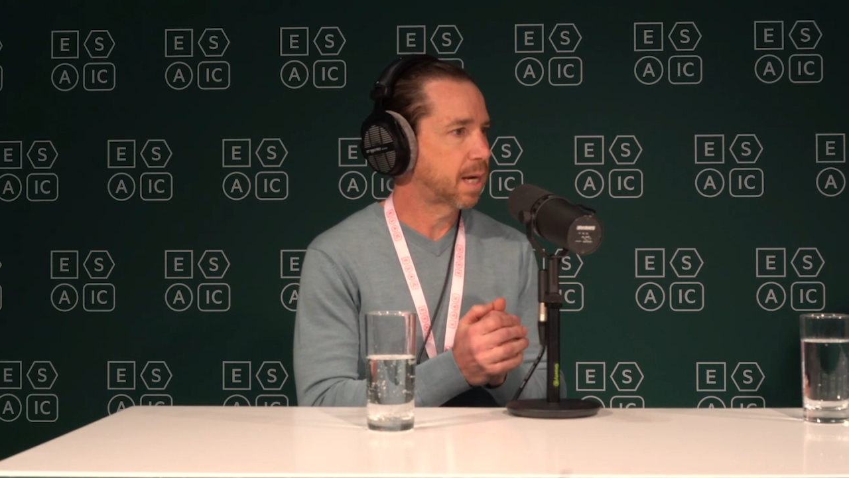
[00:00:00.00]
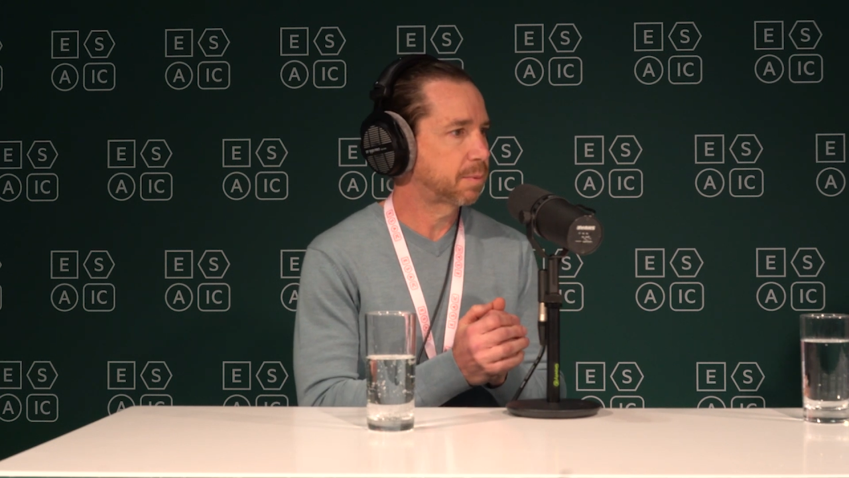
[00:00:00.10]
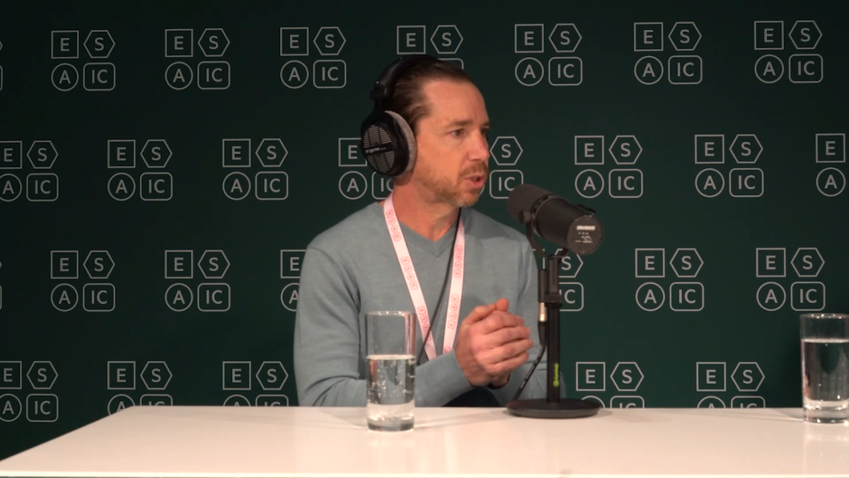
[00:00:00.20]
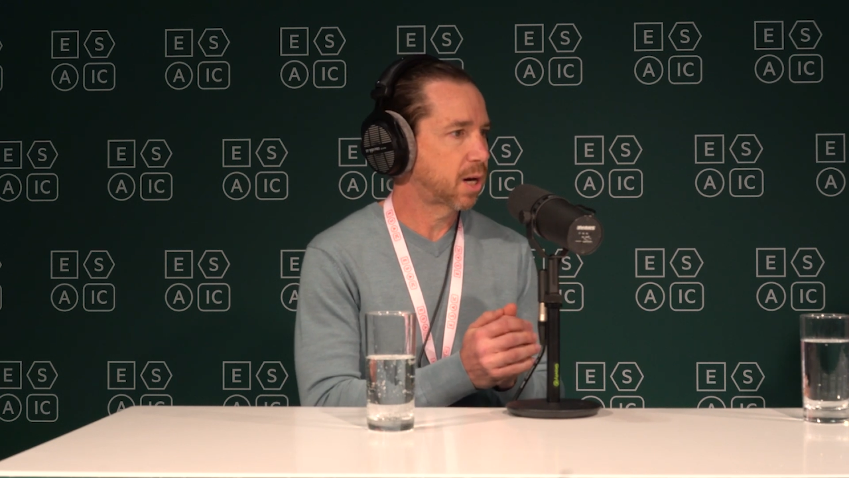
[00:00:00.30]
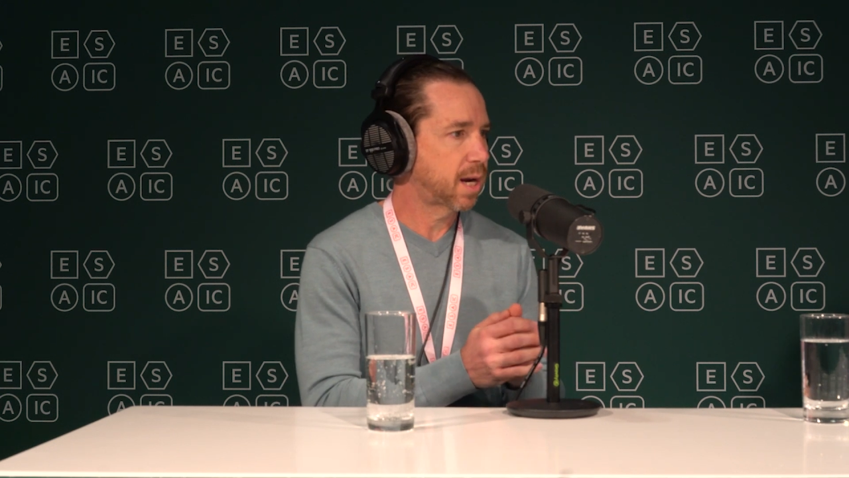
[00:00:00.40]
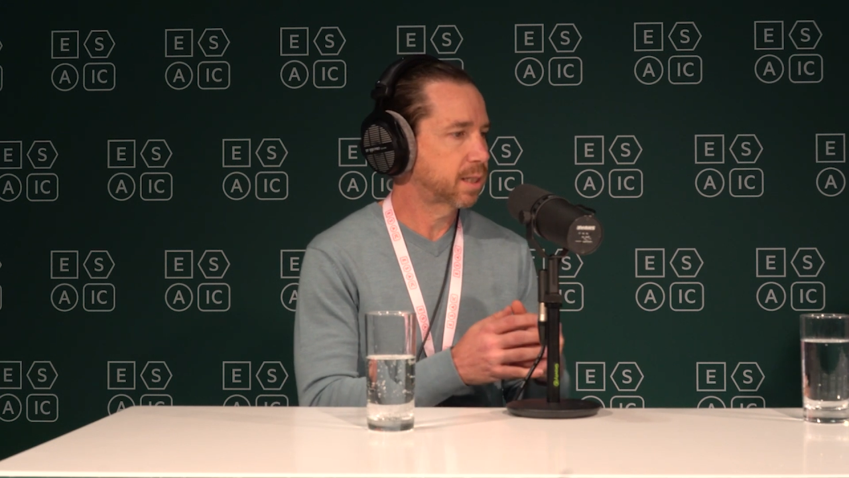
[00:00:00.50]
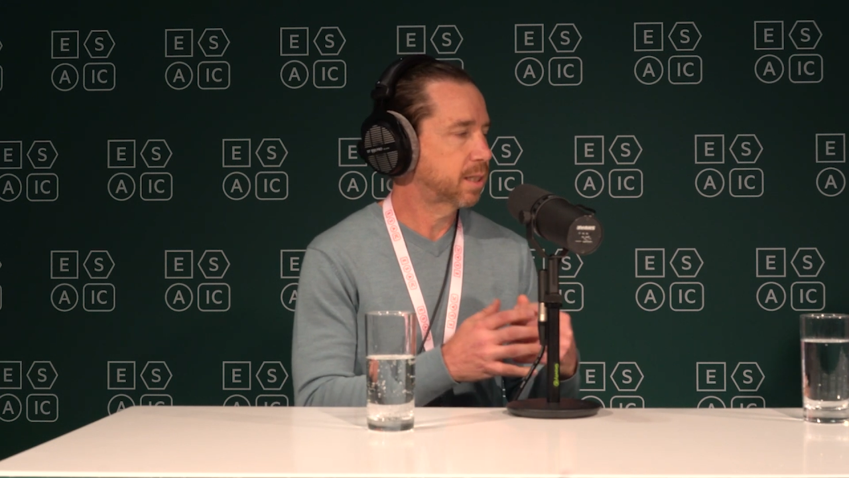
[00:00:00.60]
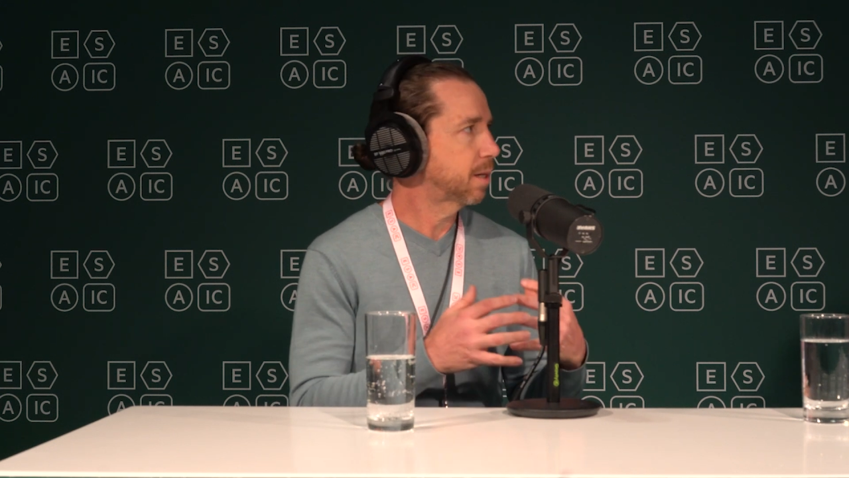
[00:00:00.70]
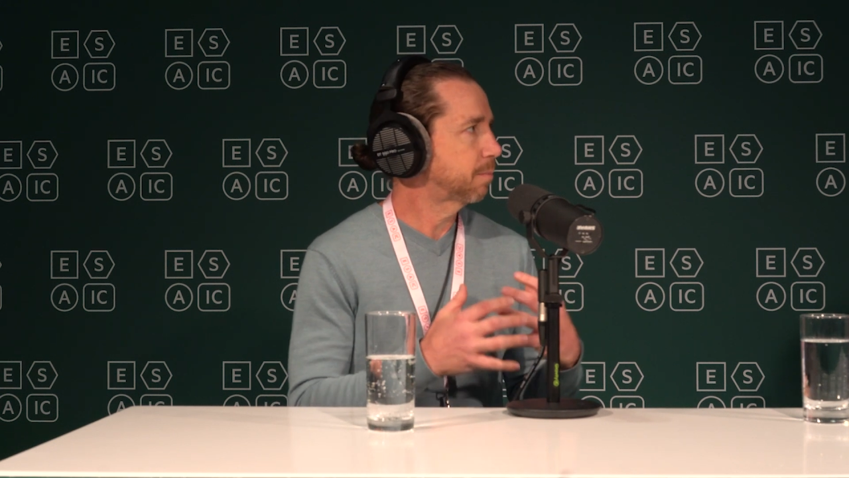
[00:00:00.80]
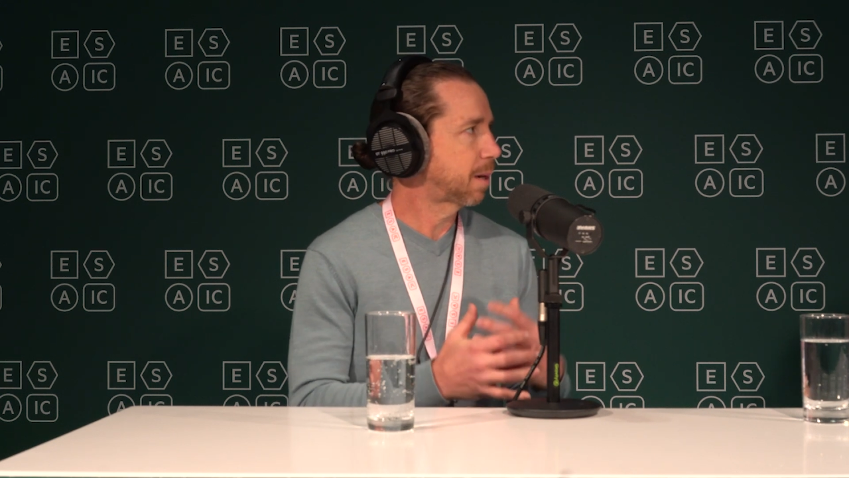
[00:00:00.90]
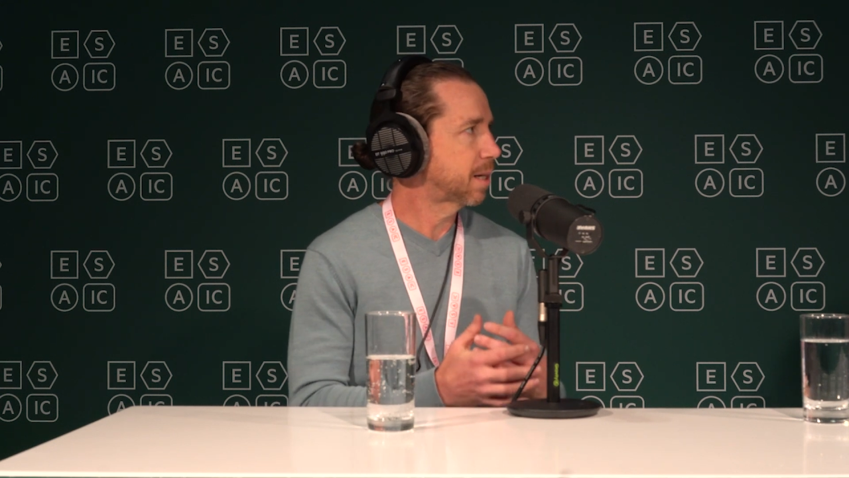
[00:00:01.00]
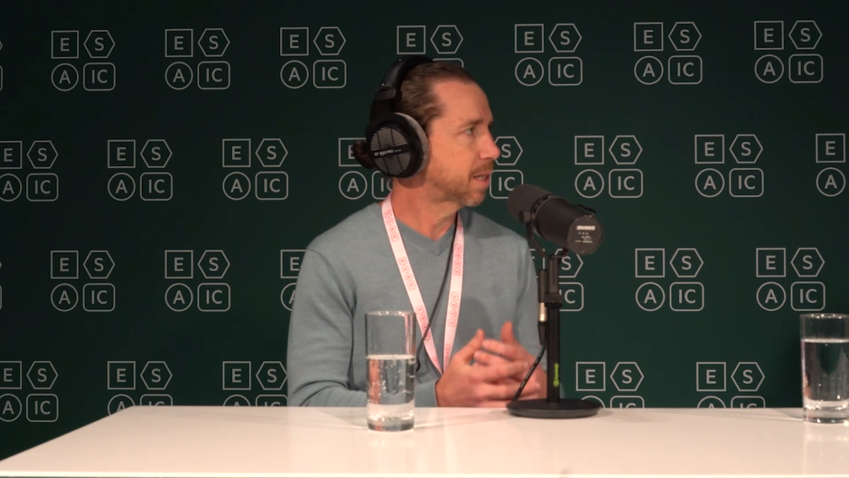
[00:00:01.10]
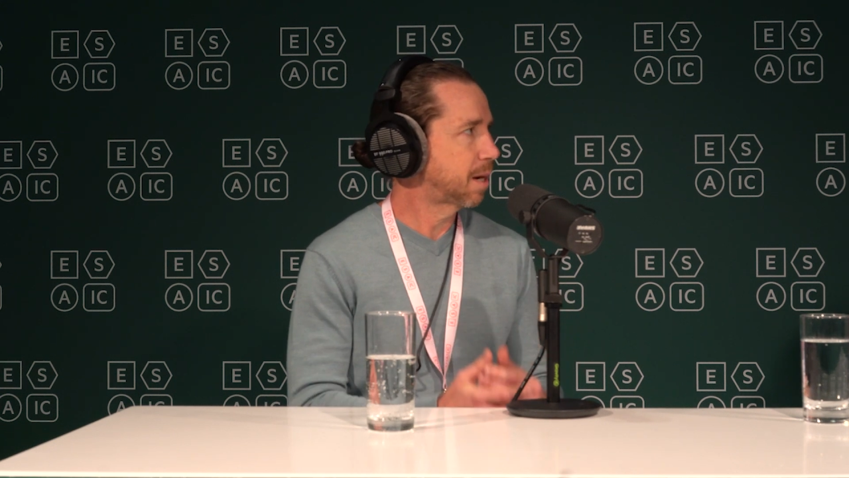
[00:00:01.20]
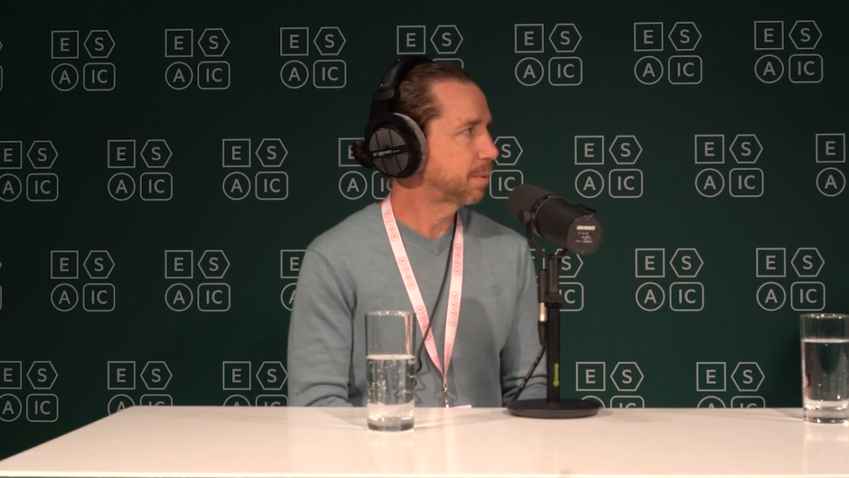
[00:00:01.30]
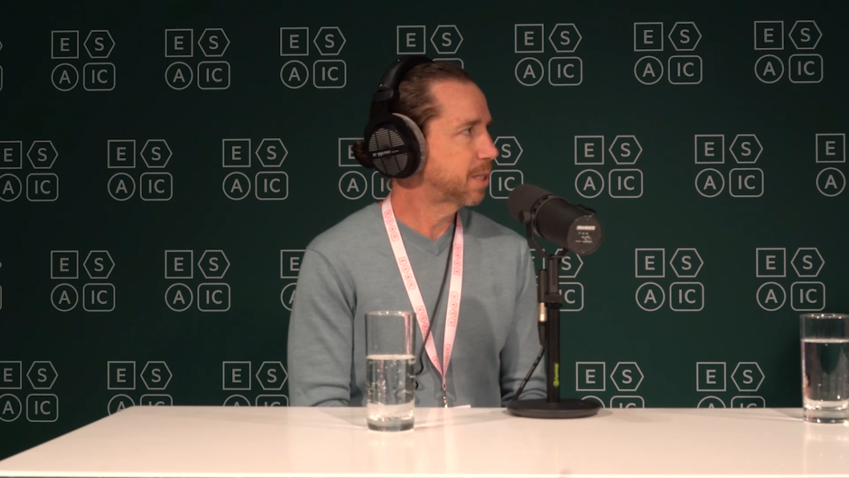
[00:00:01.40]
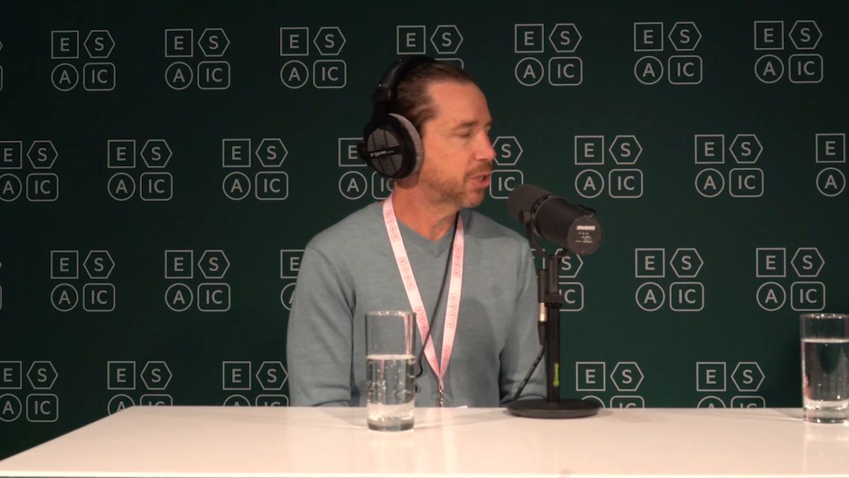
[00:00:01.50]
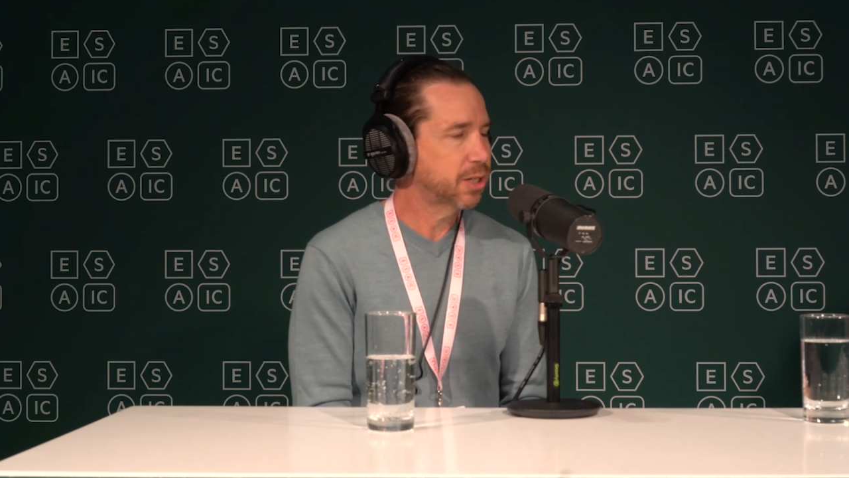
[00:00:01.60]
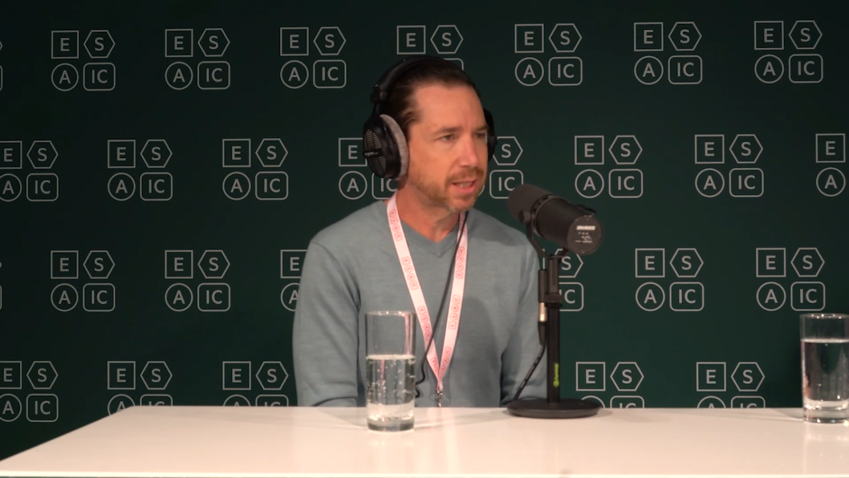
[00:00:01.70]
Abstract Prize competition.